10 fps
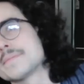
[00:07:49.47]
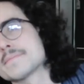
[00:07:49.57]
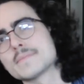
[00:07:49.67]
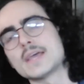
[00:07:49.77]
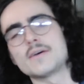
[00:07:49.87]

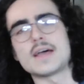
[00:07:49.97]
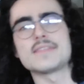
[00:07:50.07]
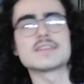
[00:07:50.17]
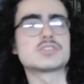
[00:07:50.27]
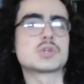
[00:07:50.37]
Now, I think
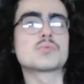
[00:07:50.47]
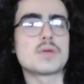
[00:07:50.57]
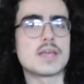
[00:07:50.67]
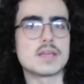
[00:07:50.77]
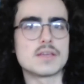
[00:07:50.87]
that's a
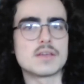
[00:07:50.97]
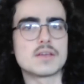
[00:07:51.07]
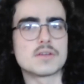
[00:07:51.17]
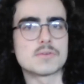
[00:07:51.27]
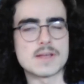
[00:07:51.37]
great
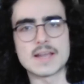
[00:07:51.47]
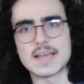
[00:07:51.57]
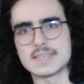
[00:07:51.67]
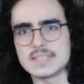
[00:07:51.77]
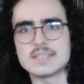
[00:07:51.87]

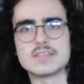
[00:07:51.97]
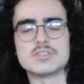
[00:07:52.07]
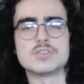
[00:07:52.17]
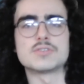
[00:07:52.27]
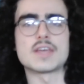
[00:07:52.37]
idea, you
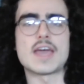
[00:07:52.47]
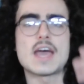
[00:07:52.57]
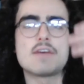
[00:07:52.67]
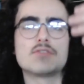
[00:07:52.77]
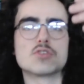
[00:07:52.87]
know, to
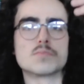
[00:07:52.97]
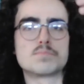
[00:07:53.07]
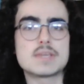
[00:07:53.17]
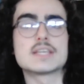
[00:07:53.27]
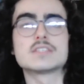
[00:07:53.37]
have your
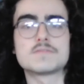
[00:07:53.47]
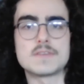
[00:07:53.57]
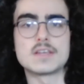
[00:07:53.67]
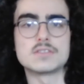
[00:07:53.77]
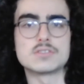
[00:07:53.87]
biggest
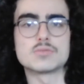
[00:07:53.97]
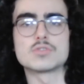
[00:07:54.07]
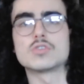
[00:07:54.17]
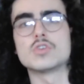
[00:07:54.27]
failure where